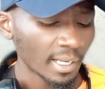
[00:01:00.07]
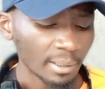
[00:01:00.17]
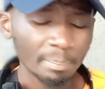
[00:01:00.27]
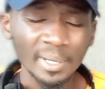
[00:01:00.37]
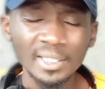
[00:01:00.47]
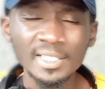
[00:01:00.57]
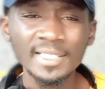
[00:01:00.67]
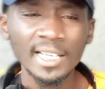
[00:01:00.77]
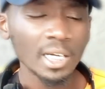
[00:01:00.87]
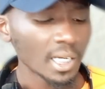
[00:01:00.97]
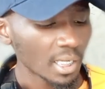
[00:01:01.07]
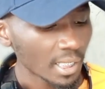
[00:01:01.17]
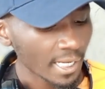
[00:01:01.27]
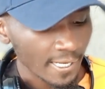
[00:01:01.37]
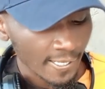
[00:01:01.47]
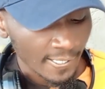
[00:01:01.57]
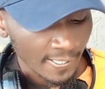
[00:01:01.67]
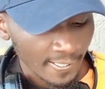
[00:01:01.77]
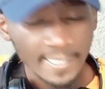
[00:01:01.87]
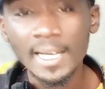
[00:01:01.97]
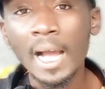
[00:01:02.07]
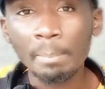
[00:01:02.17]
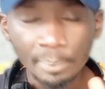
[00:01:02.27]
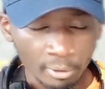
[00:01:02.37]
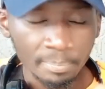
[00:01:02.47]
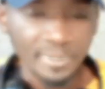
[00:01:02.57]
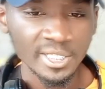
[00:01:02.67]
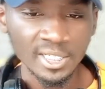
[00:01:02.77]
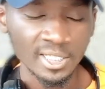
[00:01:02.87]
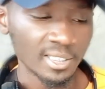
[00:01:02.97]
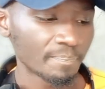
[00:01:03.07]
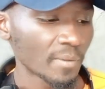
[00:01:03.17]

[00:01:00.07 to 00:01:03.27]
and practicing appropriately.